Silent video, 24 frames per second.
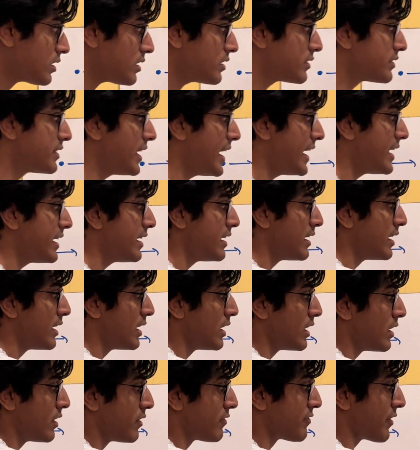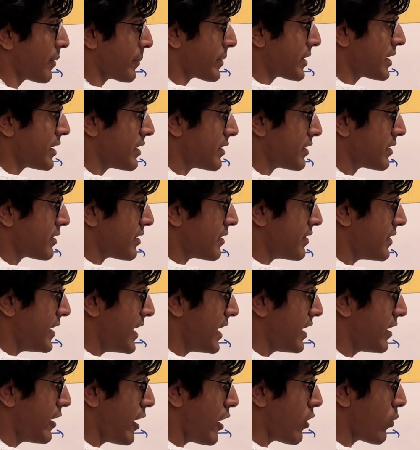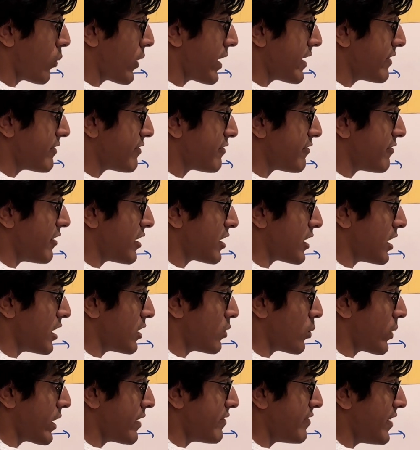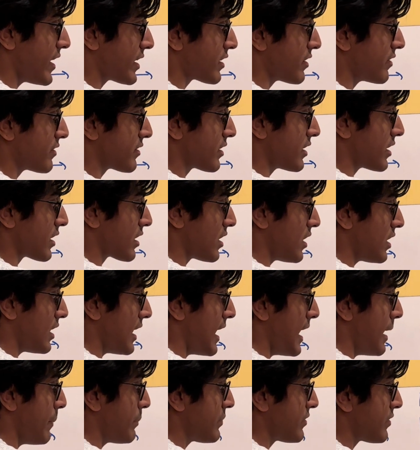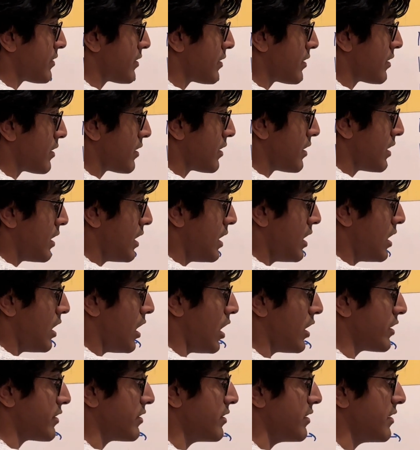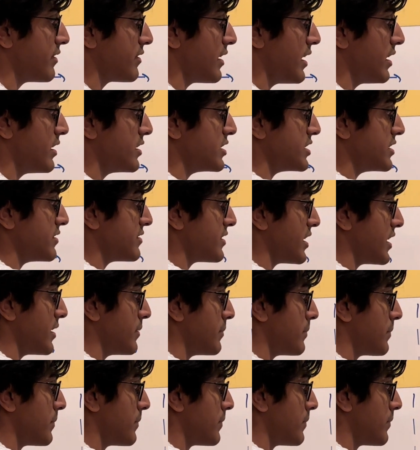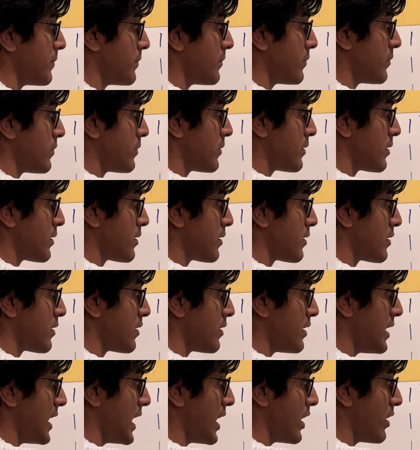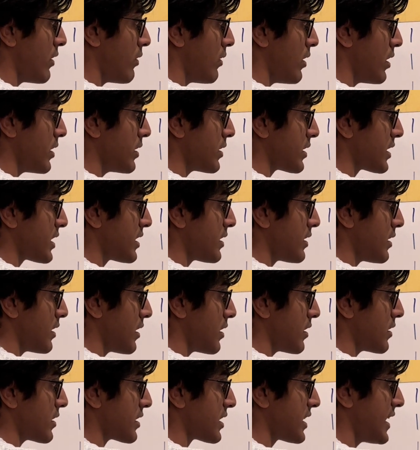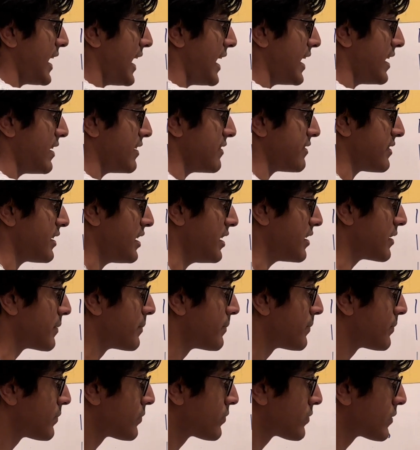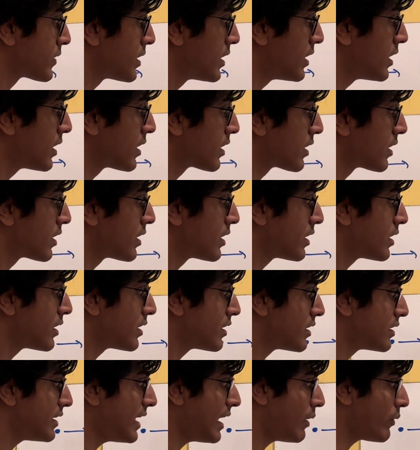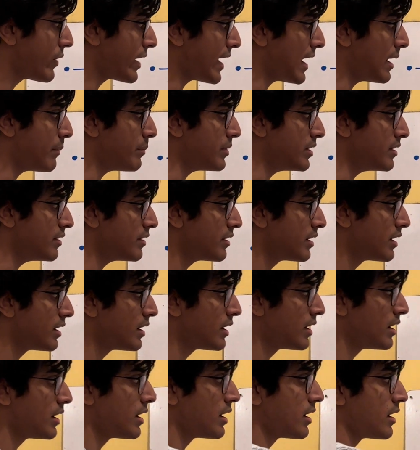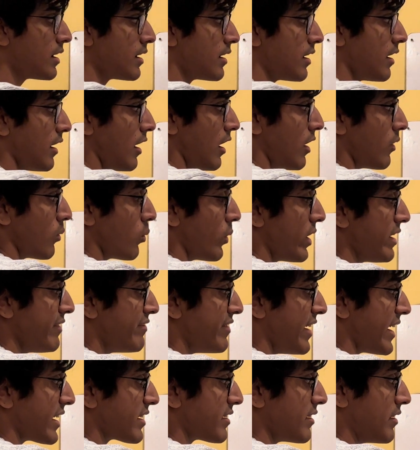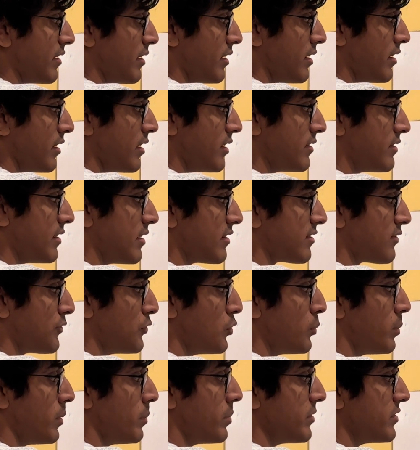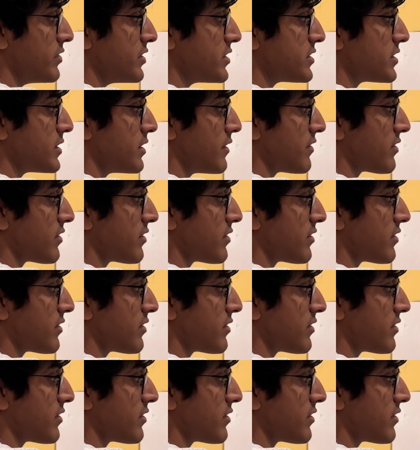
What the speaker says: Then from here to there, our wave vector is going to collapse onto this energy state. Now our ket is here. Now what happened? Our wave vector is in a superposition of